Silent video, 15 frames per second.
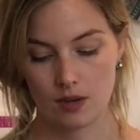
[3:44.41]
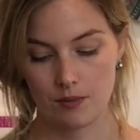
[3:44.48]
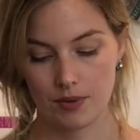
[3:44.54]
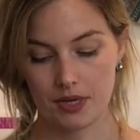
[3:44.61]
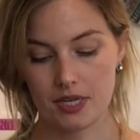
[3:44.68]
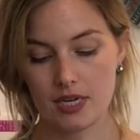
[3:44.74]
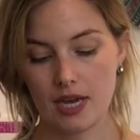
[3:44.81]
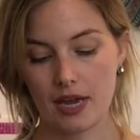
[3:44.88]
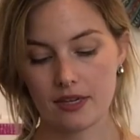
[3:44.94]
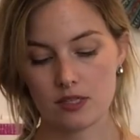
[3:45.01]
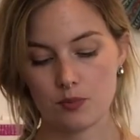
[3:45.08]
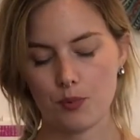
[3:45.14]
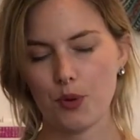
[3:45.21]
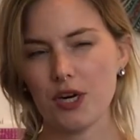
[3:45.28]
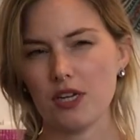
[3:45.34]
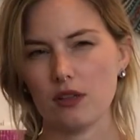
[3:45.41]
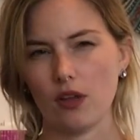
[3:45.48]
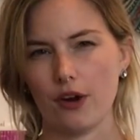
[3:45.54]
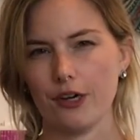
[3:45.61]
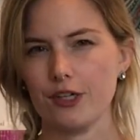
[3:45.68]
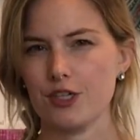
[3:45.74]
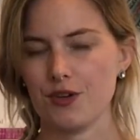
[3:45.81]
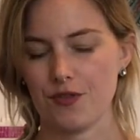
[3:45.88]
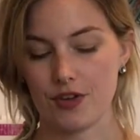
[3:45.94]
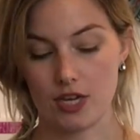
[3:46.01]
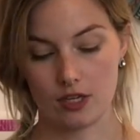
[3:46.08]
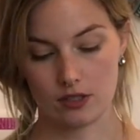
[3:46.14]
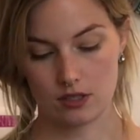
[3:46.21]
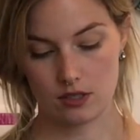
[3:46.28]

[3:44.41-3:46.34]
but he has pretty large feet.